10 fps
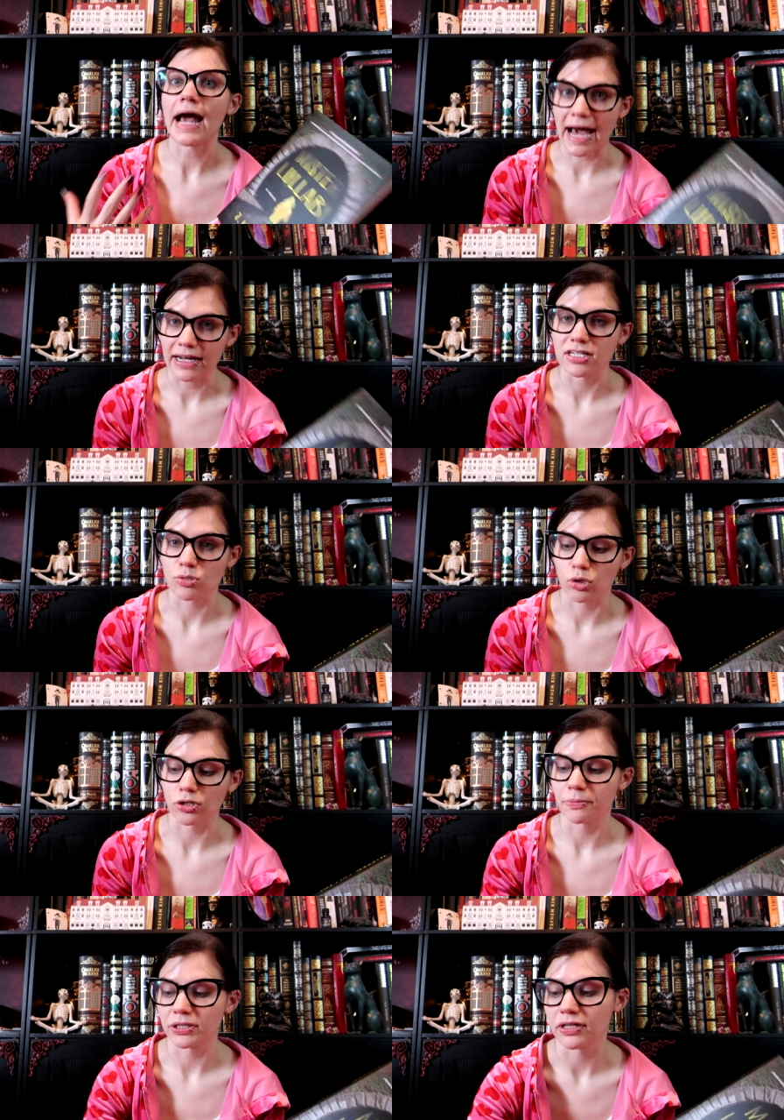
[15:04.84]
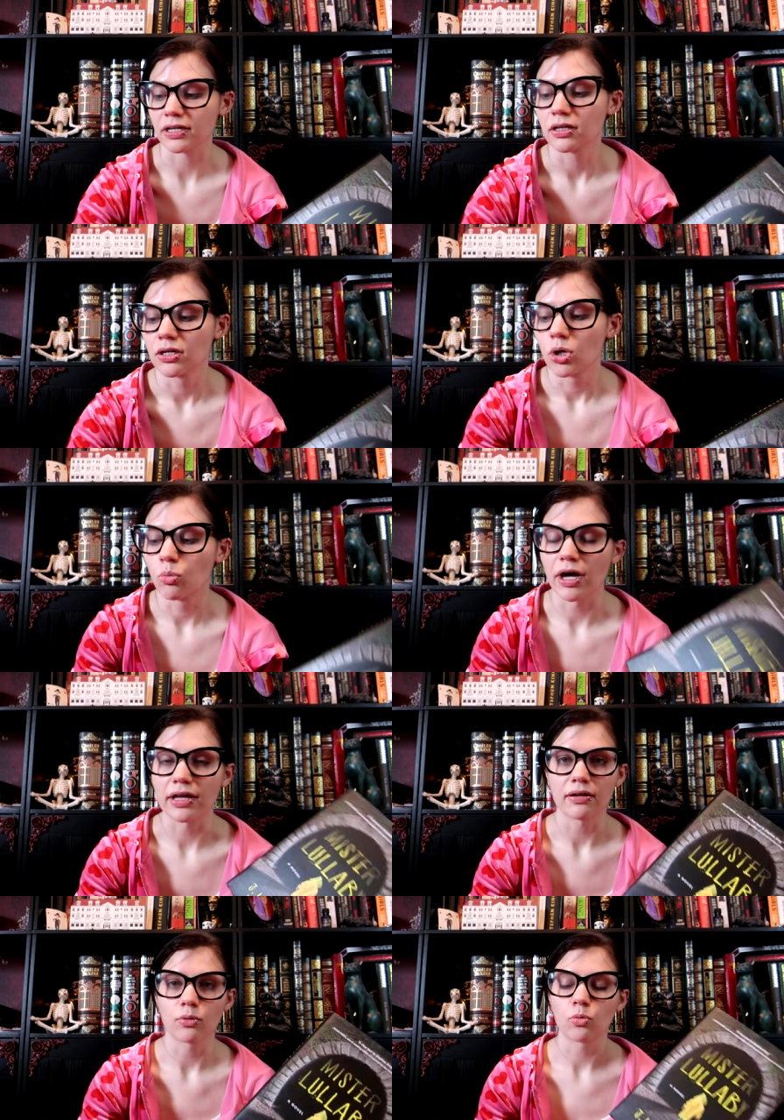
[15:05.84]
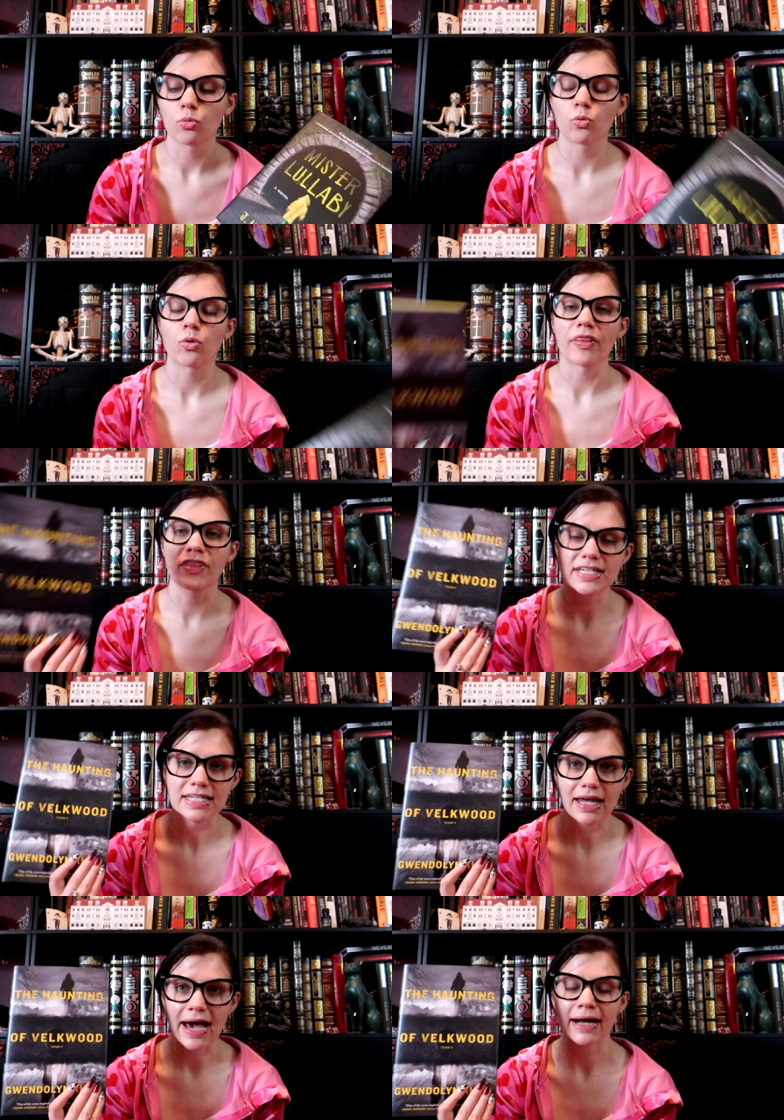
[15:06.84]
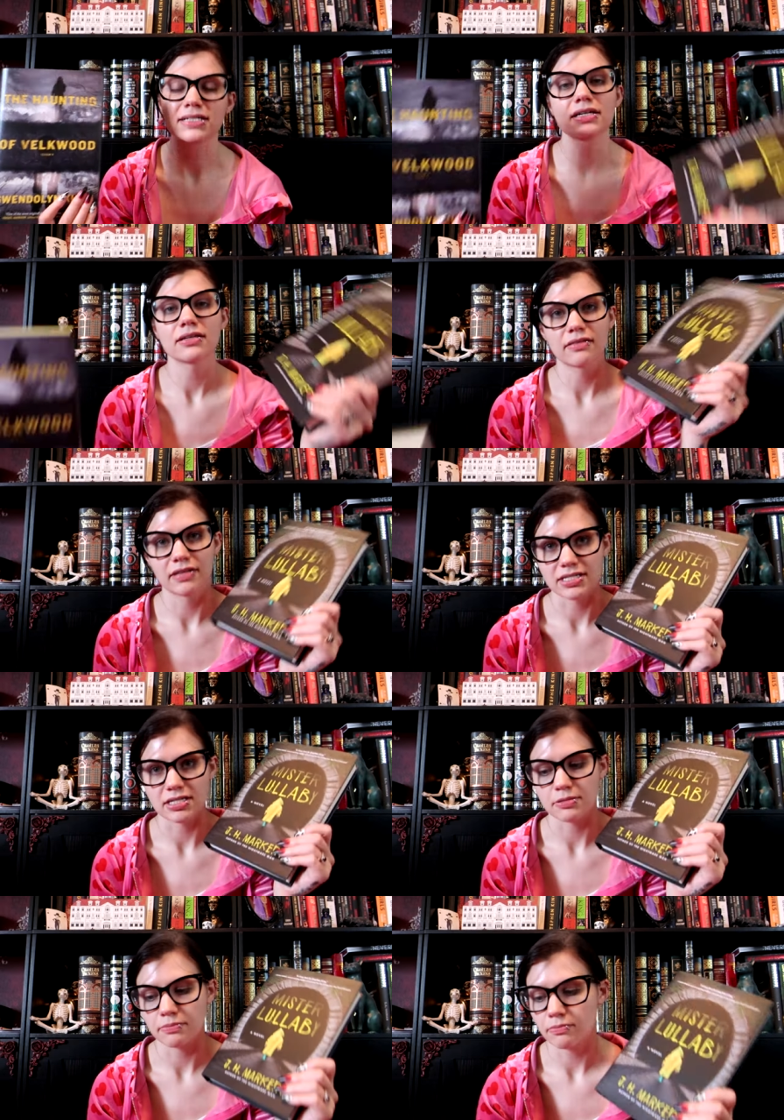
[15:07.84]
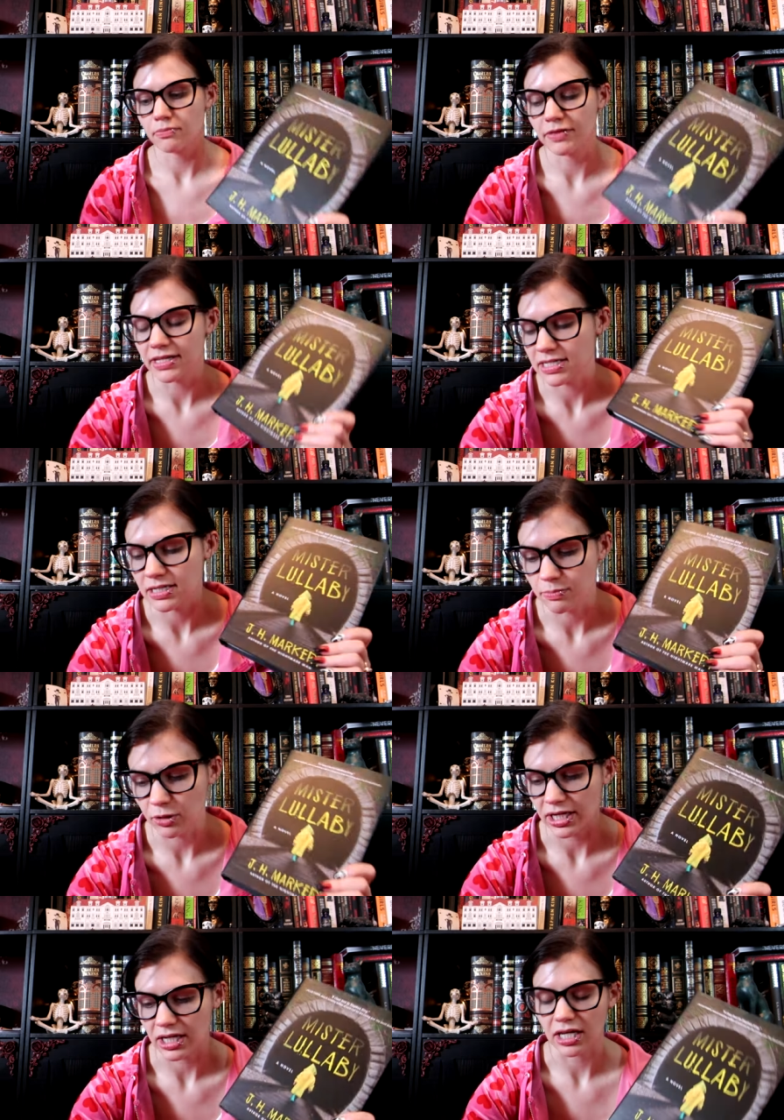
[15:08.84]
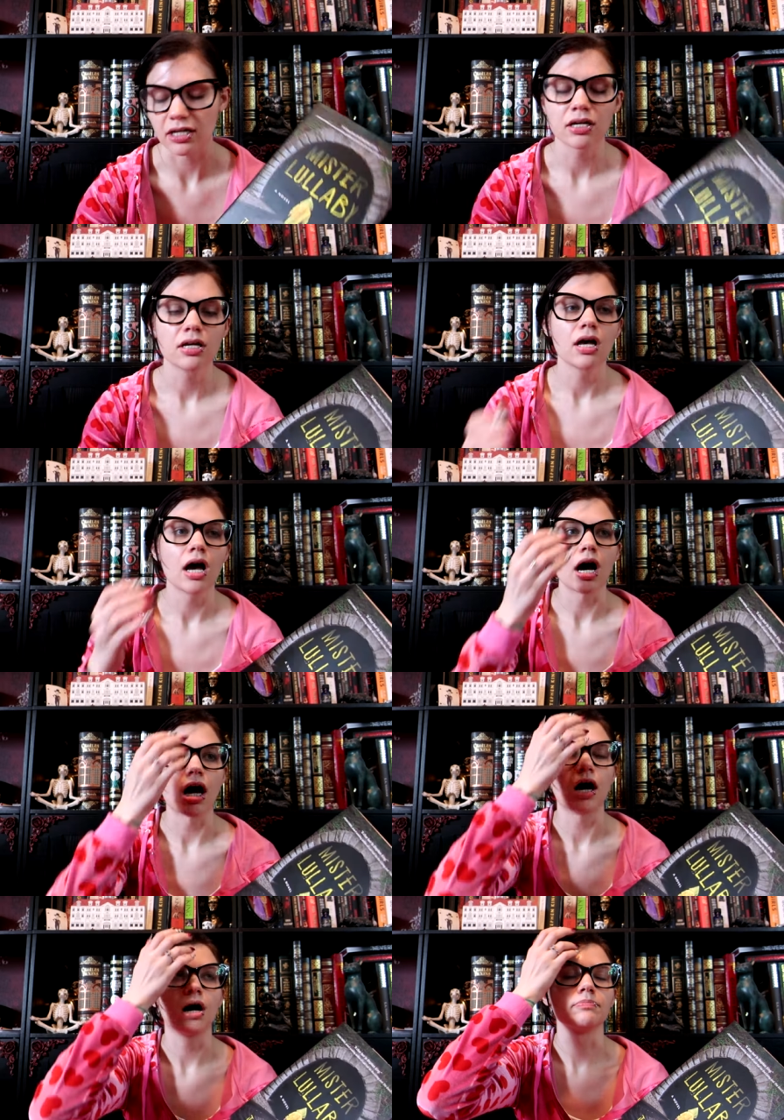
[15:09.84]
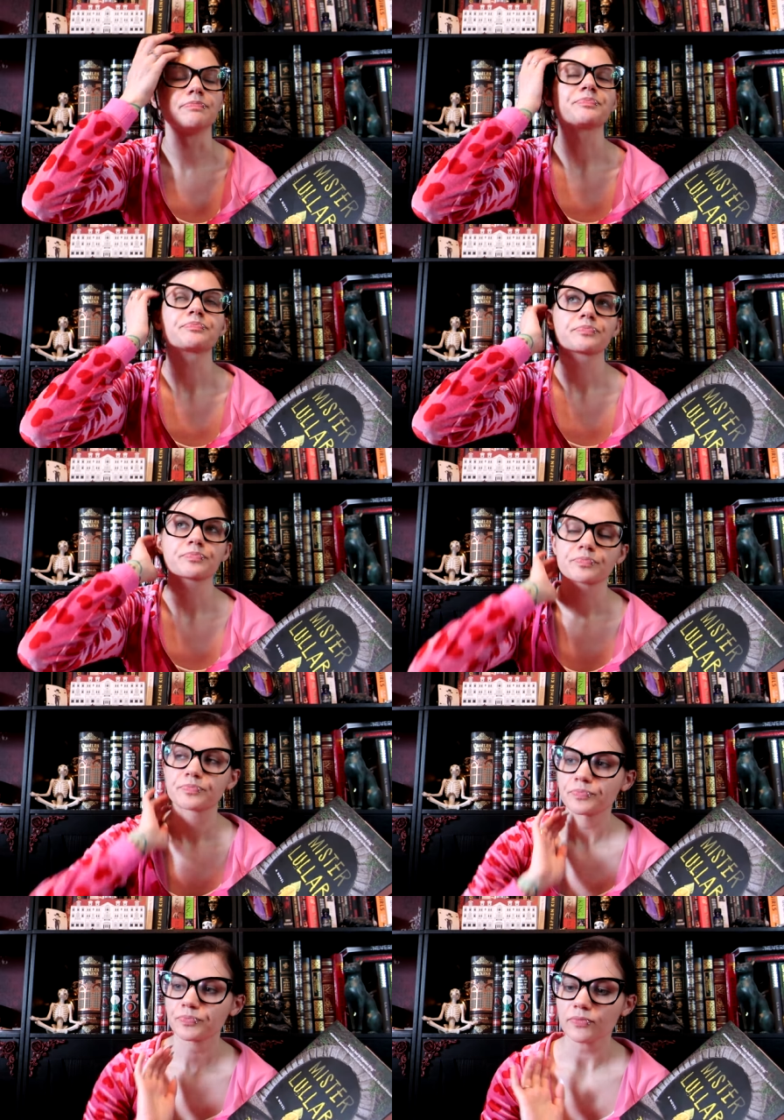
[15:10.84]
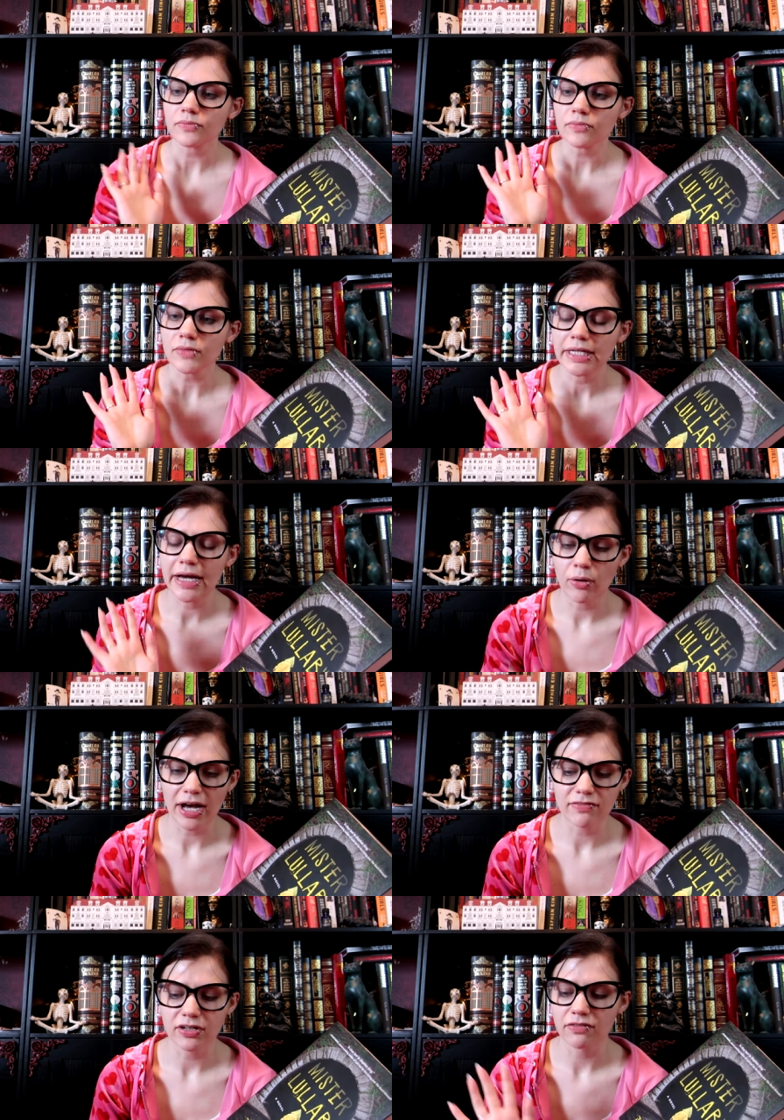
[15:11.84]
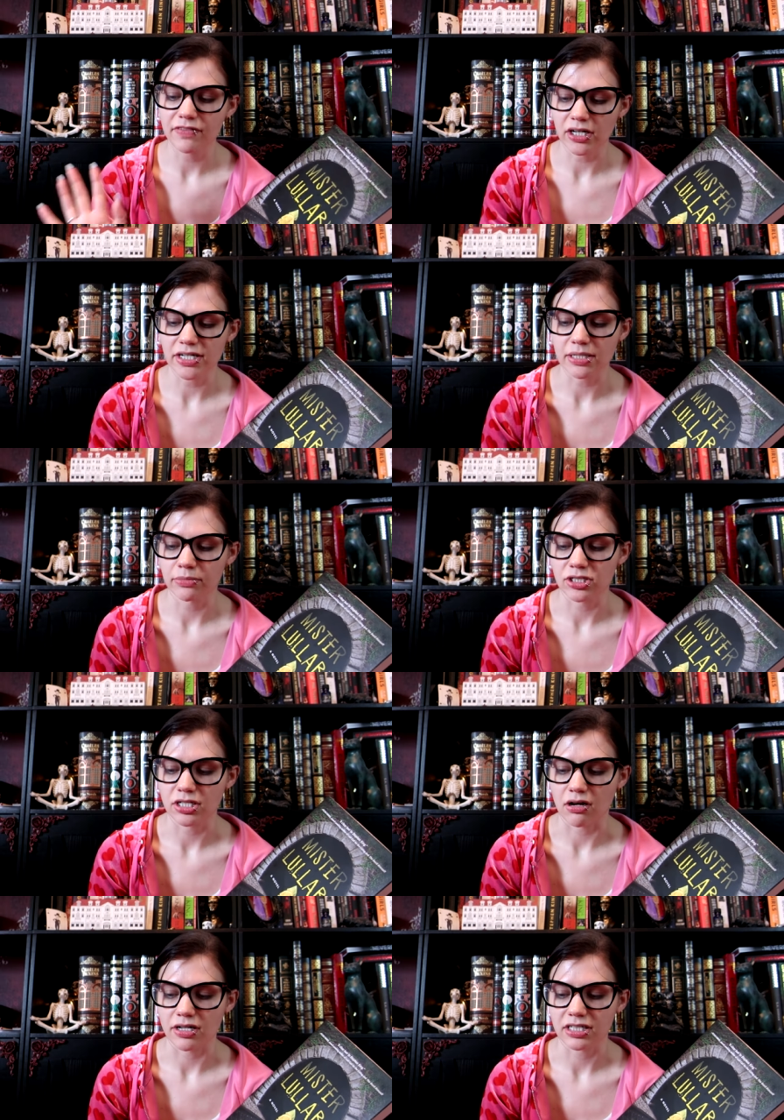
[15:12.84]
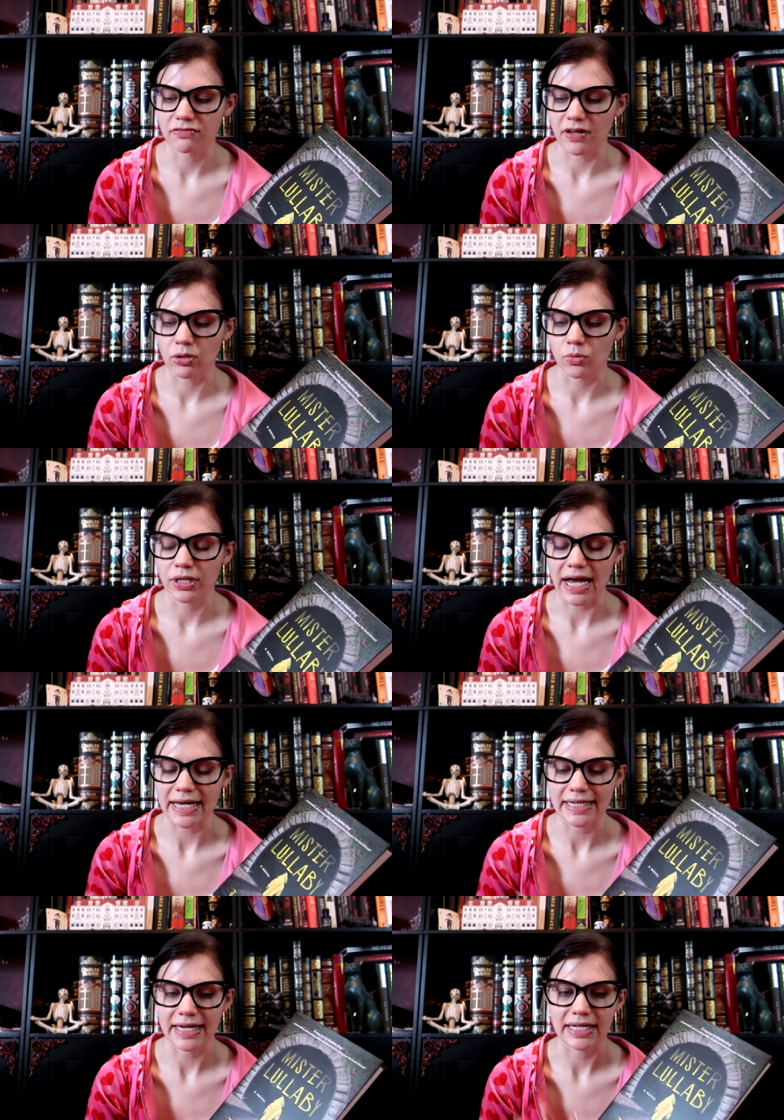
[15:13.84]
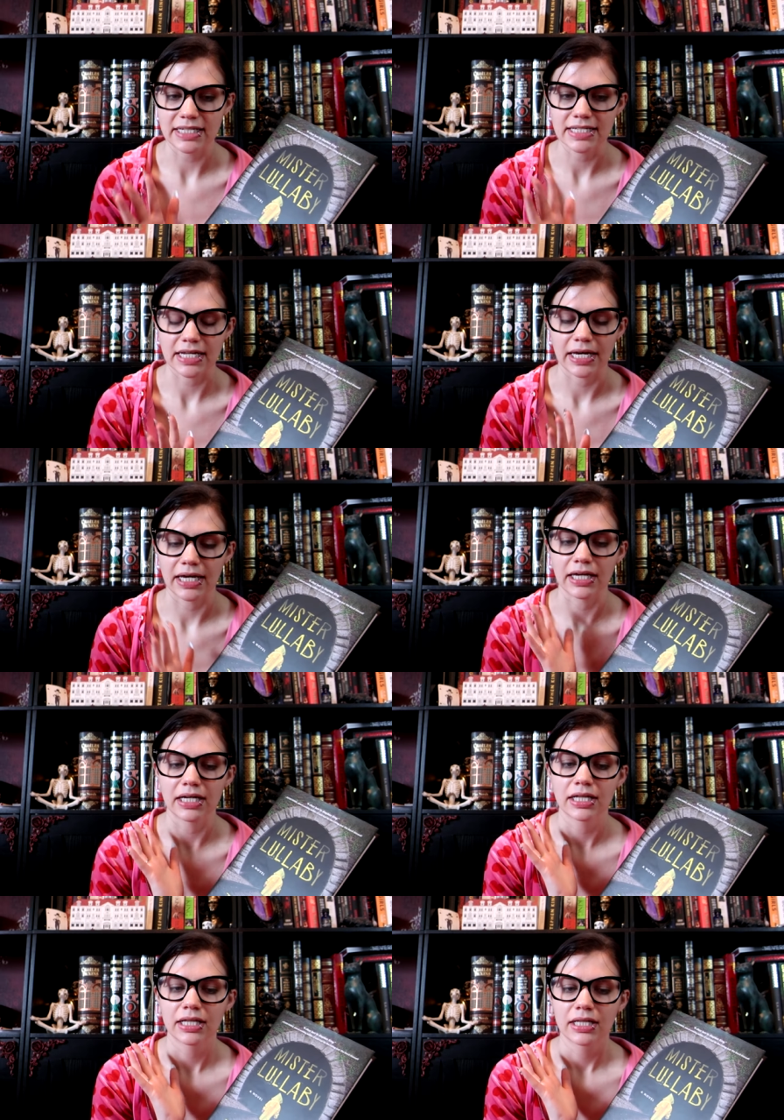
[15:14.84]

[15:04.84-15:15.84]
at his world building. What what this lacked, this is this is bringing in. Um, however, very similar to the Haunting of Velkwood, I can't say